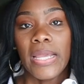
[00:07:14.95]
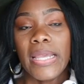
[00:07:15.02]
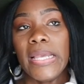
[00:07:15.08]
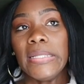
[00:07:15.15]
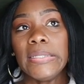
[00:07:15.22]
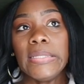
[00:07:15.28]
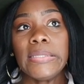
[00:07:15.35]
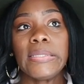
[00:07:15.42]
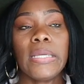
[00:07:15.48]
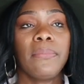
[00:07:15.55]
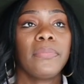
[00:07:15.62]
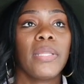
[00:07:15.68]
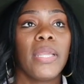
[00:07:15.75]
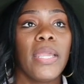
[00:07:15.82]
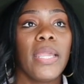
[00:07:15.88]
Is it
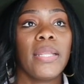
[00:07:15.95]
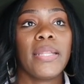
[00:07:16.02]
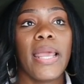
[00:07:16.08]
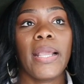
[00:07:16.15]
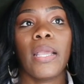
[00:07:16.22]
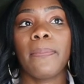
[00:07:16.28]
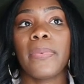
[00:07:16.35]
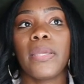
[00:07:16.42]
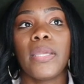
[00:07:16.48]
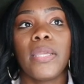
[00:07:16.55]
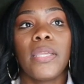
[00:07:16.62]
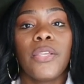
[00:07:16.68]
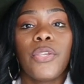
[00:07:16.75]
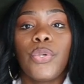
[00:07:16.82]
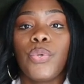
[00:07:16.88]
something that can
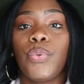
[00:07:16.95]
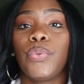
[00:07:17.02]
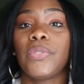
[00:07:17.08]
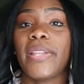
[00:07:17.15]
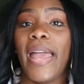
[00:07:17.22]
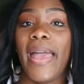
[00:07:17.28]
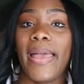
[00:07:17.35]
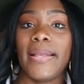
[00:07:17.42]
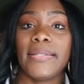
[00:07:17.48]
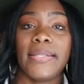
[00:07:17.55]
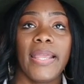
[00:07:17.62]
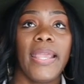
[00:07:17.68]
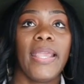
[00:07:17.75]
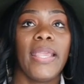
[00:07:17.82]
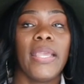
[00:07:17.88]
be used as
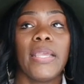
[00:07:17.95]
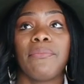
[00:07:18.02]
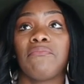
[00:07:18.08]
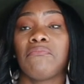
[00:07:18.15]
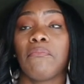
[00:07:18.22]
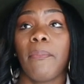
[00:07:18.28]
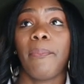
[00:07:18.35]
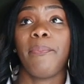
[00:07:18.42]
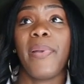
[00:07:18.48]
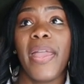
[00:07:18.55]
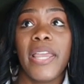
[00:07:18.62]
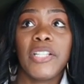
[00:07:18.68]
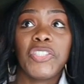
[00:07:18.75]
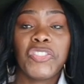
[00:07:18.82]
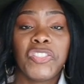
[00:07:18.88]
a
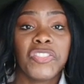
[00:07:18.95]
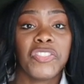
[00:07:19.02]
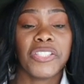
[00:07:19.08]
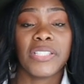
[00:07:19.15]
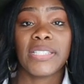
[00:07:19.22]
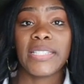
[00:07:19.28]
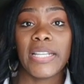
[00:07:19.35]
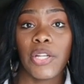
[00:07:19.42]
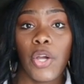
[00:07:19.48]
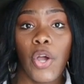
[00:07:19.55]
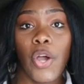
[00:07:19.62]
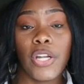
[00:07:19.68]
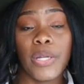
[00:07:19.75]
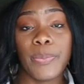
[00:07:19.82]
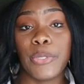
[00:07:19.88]
bench to just sit
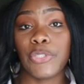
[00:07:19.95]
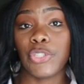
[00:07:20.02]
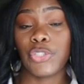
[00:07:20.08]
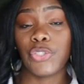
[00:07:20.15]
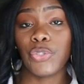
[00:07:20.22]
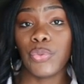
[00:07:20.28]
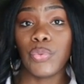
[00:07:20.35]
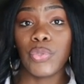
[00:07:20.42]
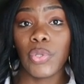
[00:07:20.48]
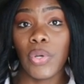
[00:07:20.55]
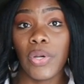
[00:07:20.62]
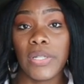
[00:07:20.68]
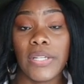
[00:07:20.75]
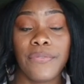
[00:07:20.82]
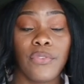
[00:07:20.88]
on and put your shoes
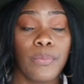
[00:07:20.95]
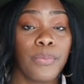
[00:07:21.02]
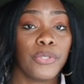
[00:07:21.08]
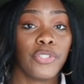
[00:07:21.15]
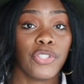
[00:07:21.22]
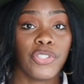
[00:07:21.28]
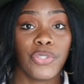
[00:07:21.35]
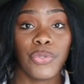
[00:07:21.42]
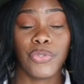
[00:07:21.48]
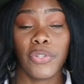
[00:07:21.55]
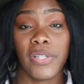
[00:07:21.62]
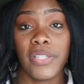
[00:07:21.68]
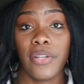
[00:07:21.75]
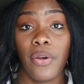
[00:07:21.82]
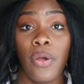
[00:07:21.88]
on if you put your shoes on
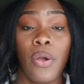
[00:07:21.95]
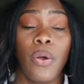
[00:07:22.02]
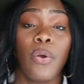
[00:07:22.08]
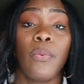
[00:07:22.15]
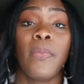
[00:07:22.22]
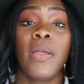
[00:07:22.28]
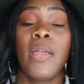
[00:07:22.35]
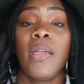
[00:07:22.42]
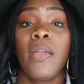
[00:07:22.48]
in your home?